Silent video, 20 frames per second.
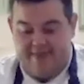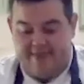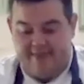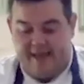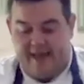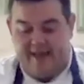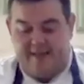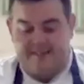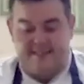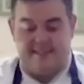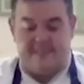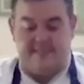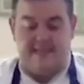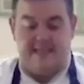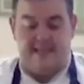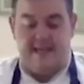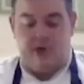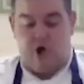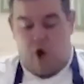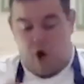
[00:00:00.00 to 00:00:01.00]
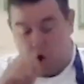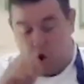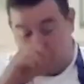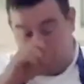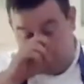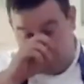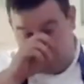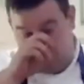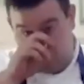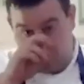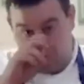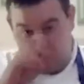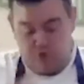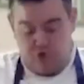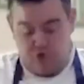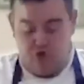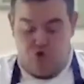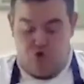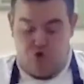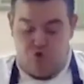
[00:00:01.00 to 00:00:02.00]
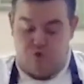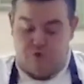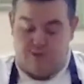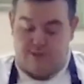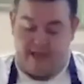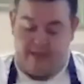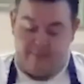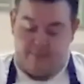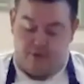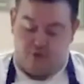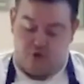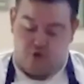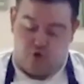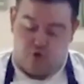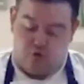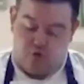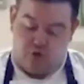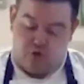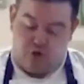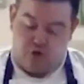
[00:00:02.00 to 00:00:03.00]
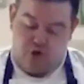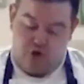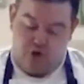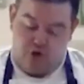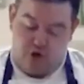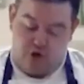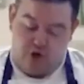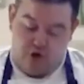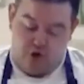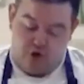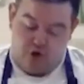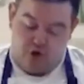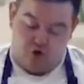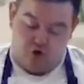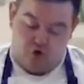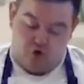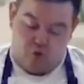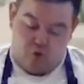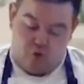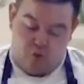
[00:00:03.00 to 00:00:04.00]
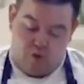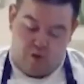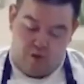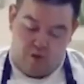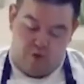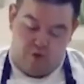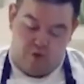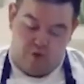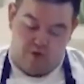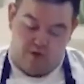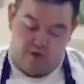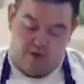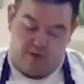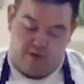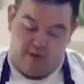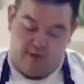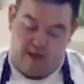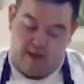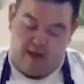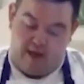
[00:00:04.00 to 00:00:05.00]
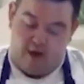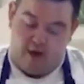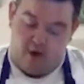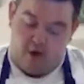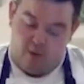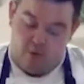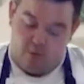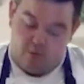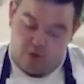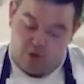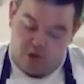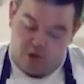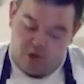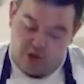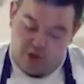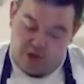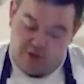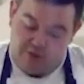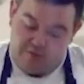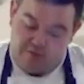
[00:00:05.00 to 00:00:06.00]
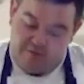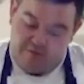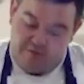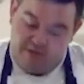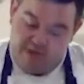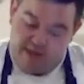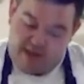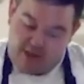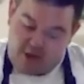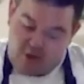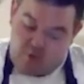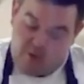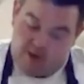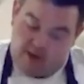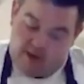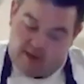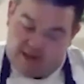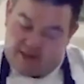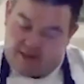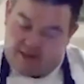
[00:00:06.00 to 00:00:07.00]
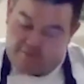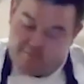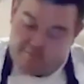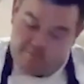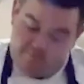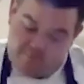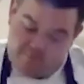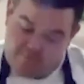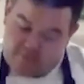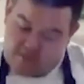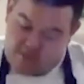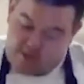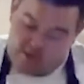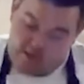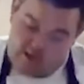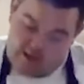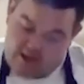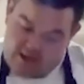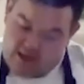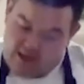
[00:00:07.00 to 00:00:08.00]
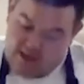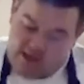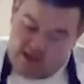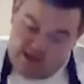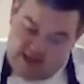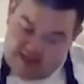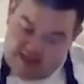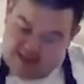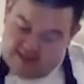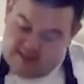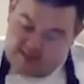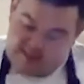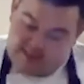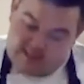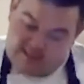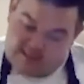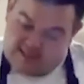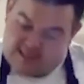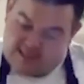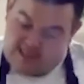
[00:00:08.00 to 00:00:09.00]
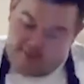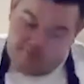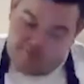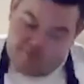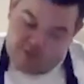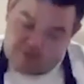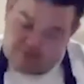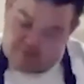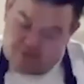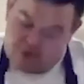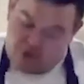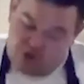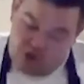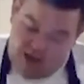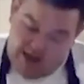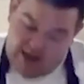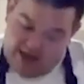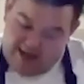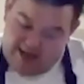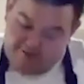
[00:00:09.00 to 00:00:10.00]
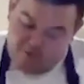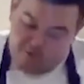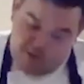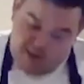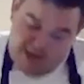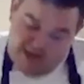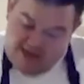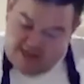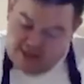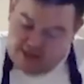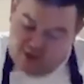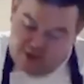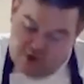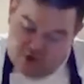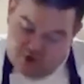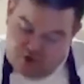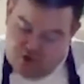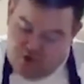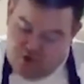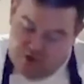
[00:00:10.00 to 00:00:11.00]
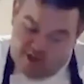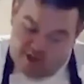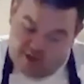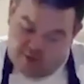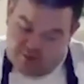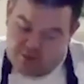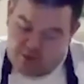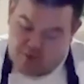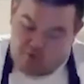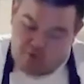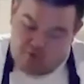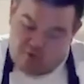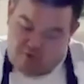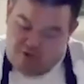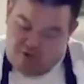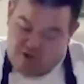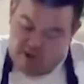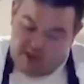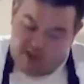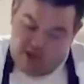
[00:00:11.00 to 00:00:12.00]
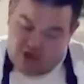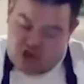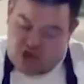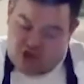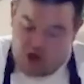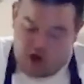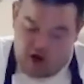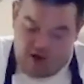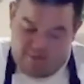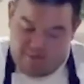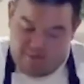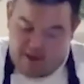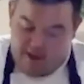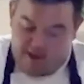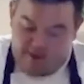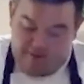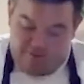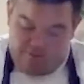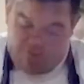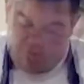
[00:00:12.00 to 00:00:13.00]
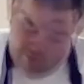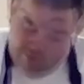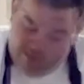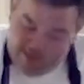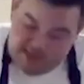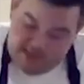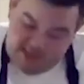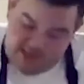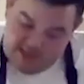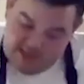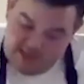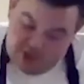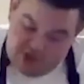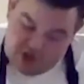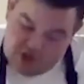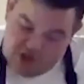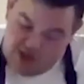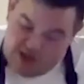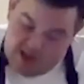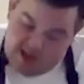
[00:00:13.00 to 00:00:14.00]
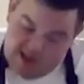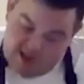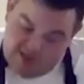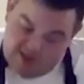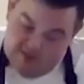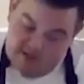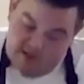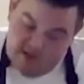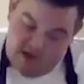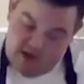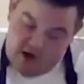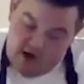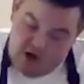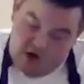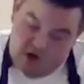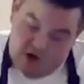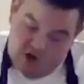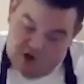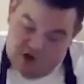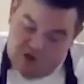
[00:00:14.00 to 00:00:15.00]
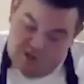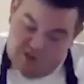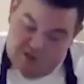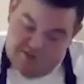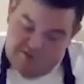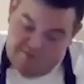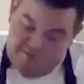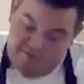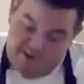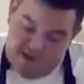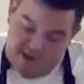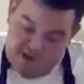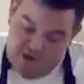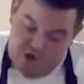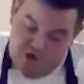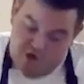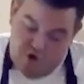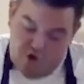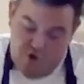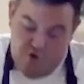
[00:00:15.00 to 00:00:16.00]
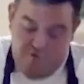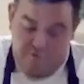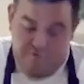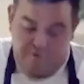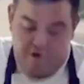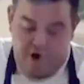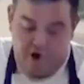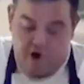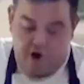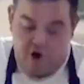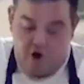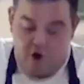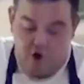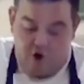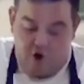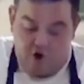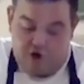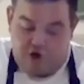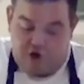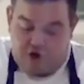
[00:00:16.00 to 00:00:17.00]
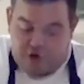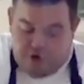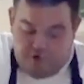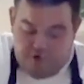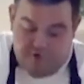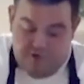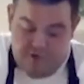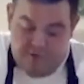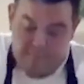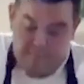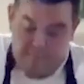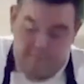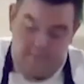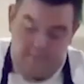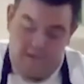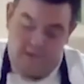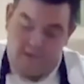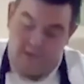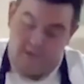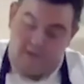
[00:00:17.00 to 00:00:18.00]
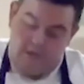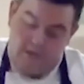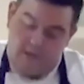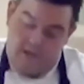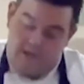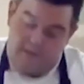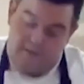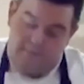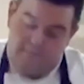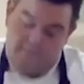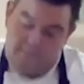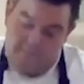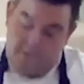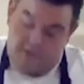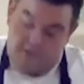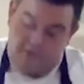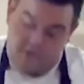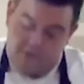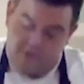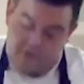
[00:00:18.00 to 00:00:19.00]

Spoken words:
is going to take almost no time at all to cook. So while we're doing that, we're just going to very quickly snip some chives. We need to do this with a really sharp knife, and these chives are just going to finish off our cream and mustard